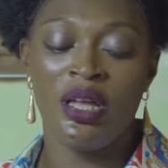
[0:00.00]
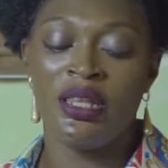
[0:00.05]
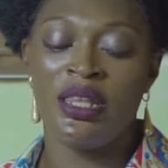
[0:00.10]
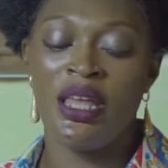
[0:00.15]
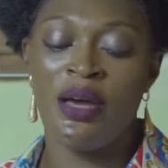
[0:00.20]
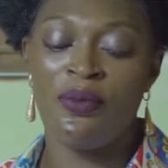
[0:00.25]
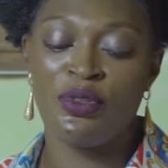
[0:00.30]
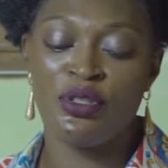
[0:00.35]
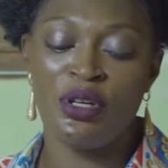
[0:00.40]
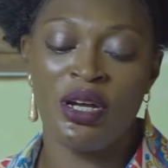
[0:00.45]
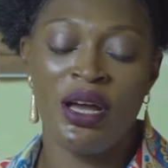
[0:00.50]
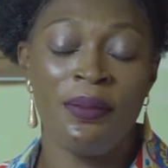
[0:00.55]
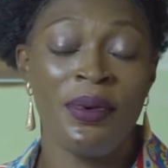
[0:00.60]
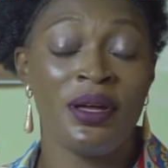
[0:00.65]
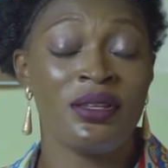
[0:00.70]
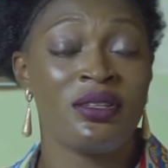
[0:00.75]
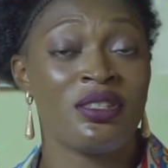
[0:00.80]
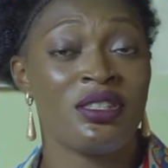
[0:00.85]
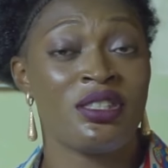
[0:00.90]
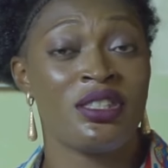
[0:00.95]
Then we talk
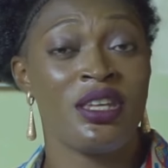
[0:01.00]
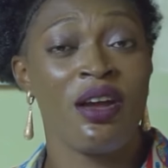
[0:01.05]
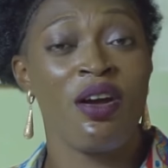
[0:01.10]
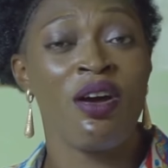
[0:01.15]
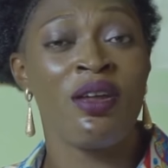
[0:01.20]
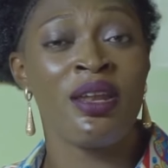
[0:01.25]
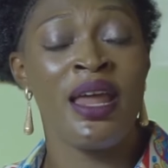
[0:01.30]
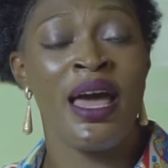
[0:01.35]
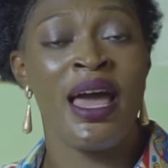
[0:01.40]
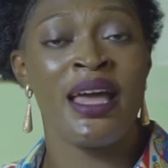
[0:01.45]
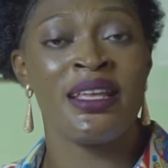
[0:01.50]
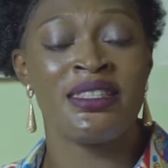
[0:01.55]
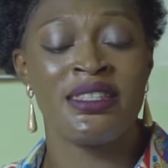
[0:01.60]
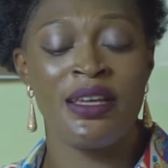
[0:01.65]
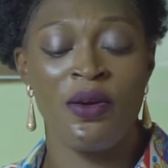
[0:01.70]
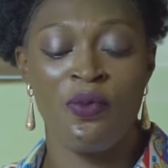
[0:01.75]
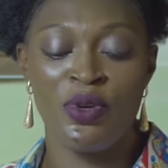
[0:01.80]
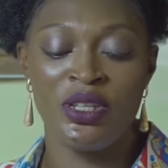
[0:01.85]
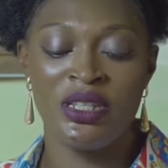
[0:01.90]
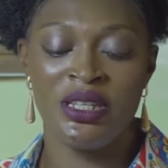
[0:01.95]
about the second
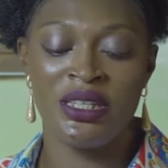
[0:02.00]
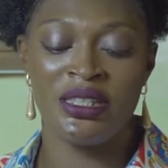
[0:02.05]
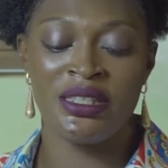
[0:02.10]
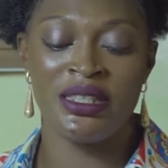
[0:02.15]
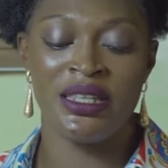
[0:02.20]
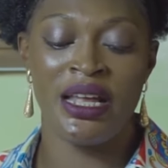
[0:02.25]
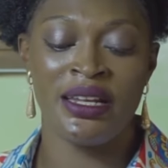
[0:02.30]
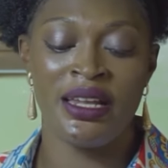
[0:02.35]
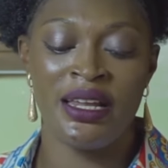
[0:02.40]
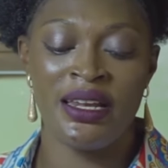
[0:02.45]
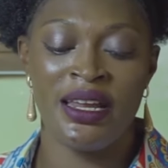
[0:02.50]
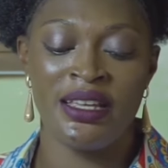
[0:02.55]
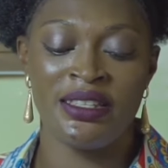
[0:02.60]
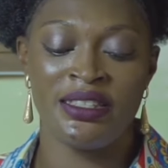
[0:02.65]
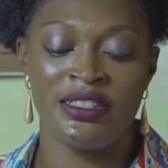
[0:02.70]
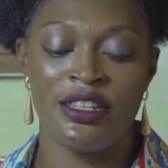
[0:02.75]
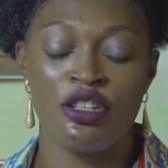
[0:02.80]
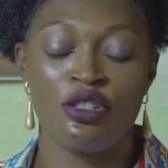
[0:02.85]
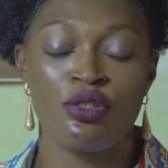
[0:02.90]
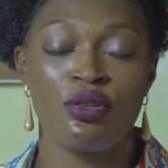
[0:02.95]
item, which is
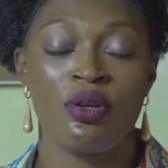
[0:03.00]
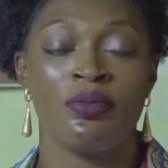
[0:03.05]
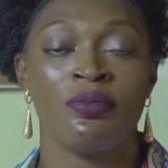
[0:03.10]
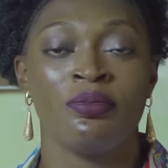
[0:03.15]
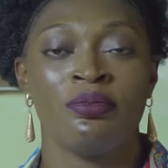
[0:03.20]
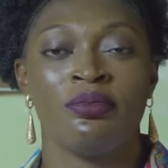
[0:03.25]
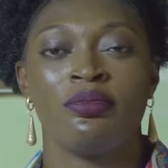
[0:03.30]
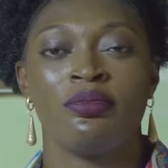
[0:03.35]
standardization